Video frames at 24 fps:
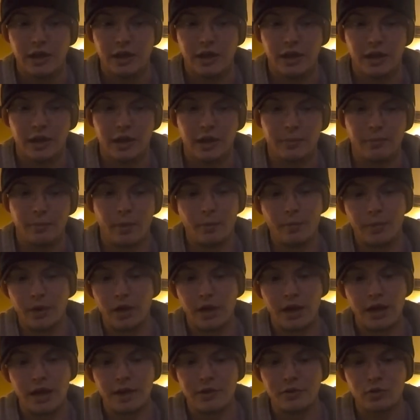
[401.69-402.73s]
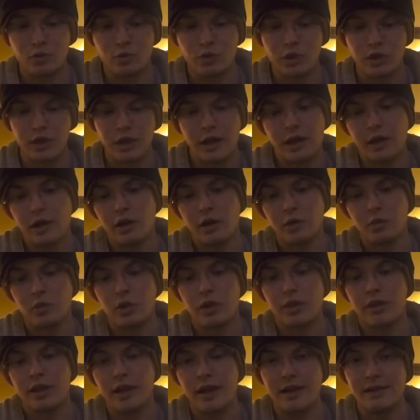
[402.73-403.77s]
And my buddy has one that I hunt
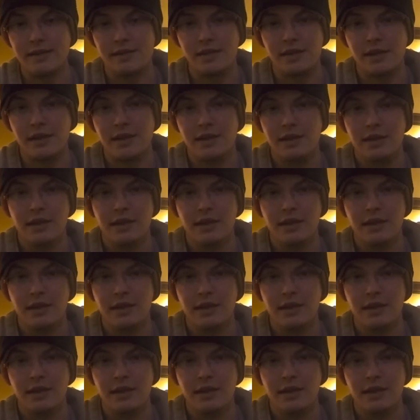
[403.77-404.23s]
with, Casey.